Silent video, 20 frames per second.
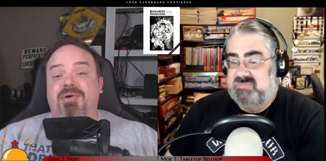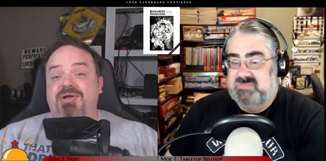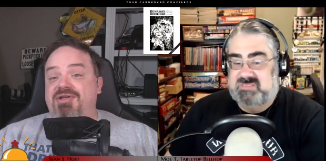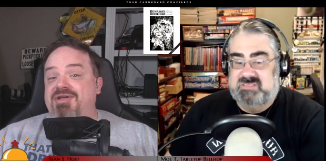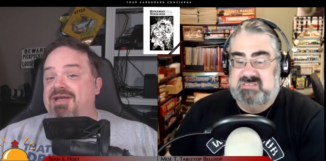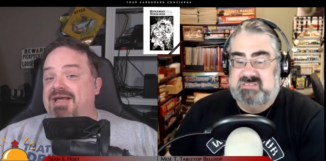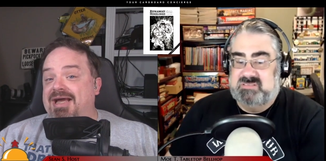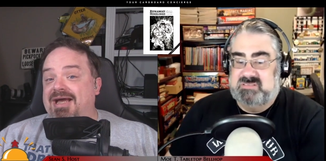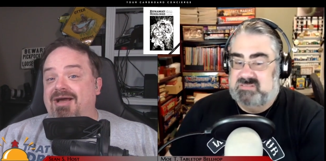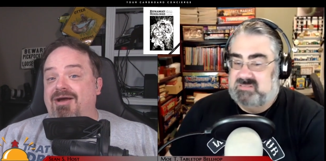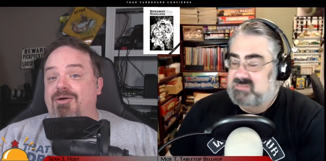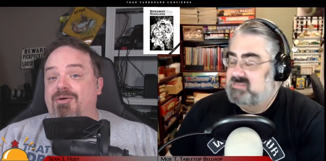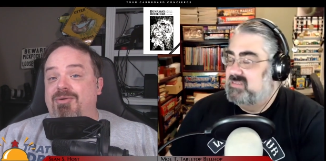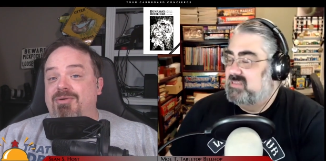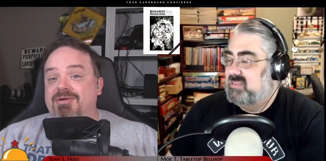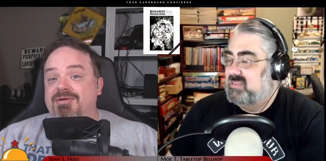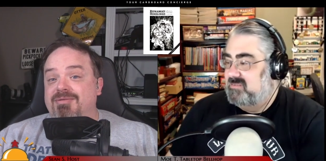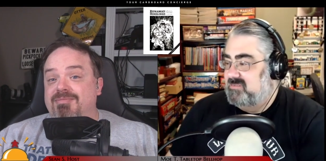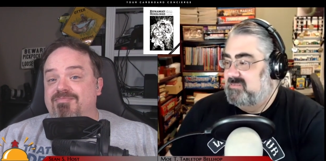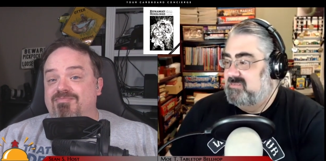Speaker 1: but
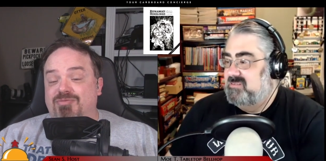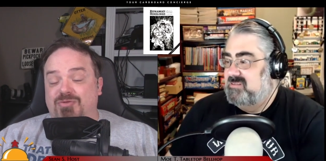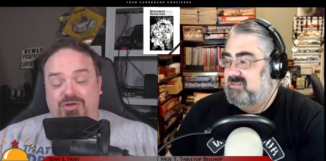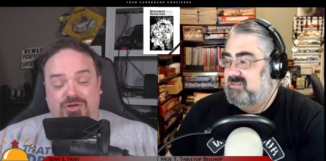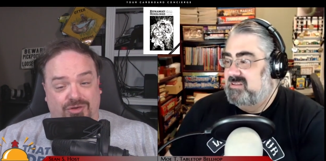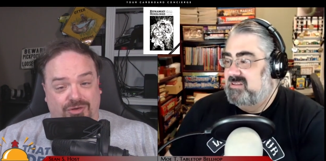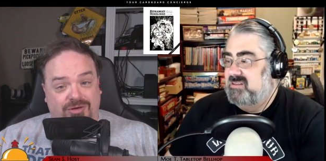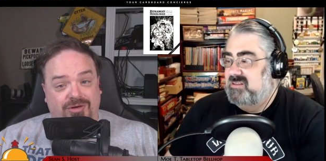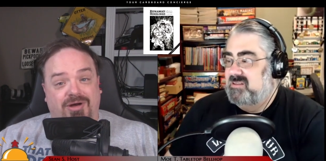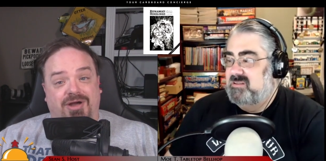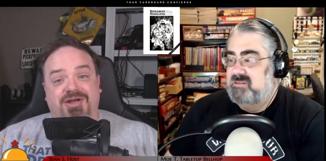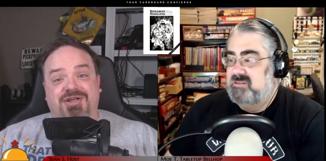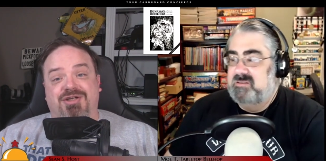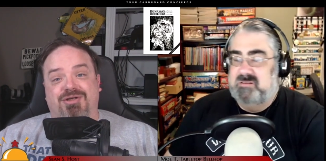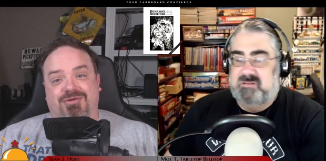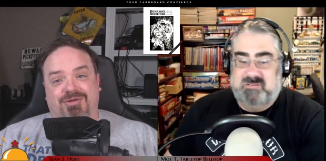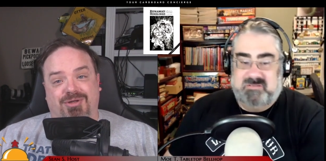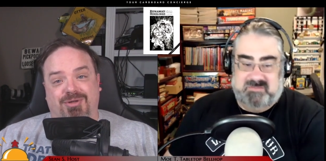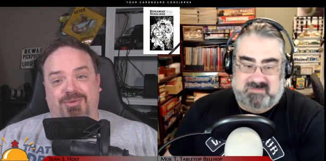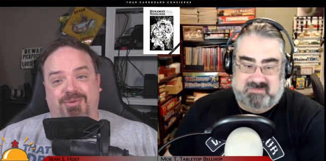now you're on
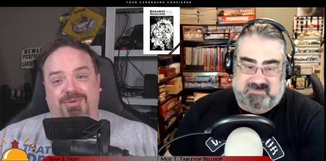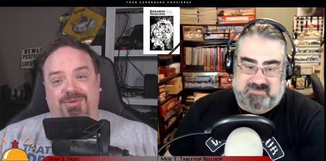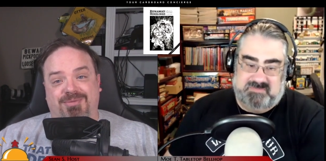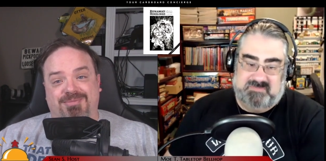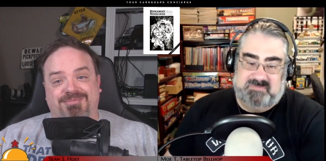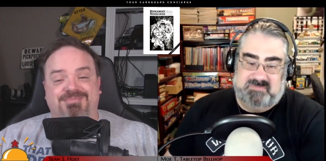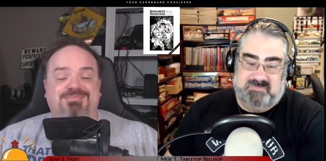your own.